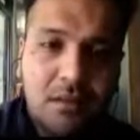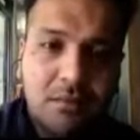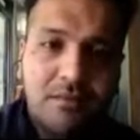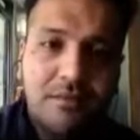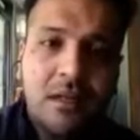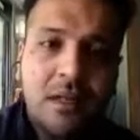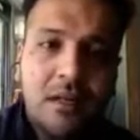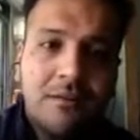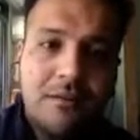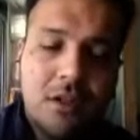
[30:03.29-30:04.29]
We've
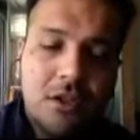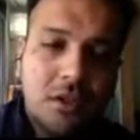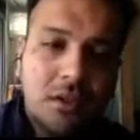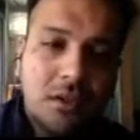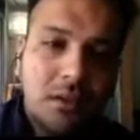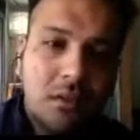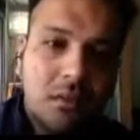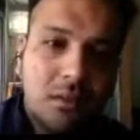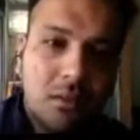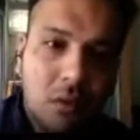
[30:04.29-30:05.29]
finished the
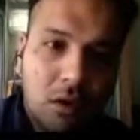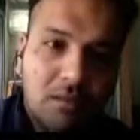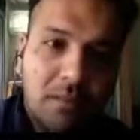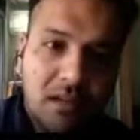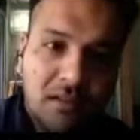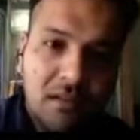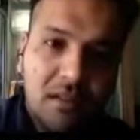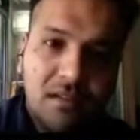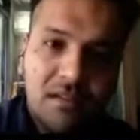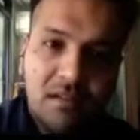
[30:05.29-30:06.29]
wall plastering
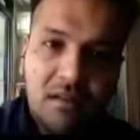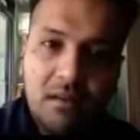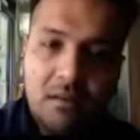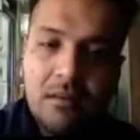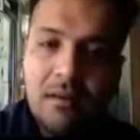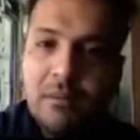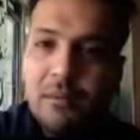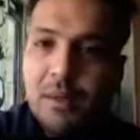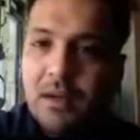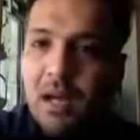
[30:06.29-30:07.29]
is done,
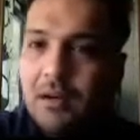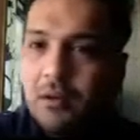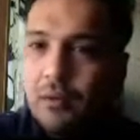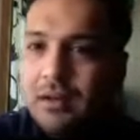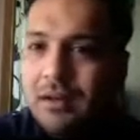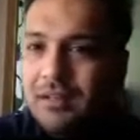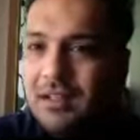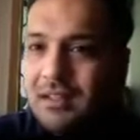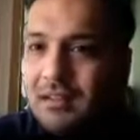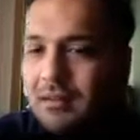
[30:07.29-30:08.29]
but I don't have
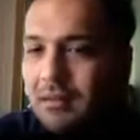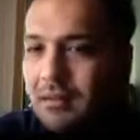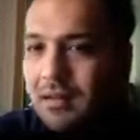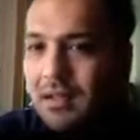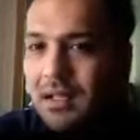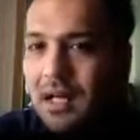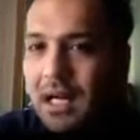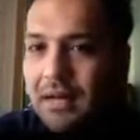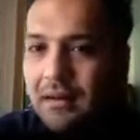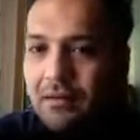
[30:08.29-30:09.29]
any really
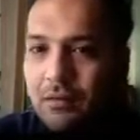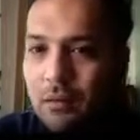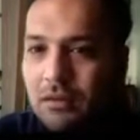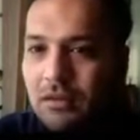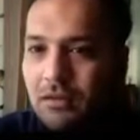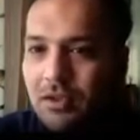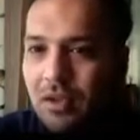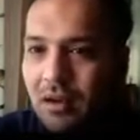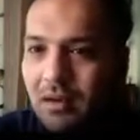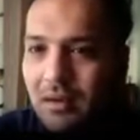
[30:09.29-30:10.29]
high-res photos to
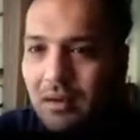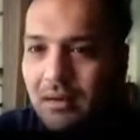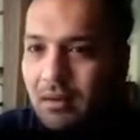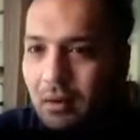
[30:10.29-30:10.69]
share right now.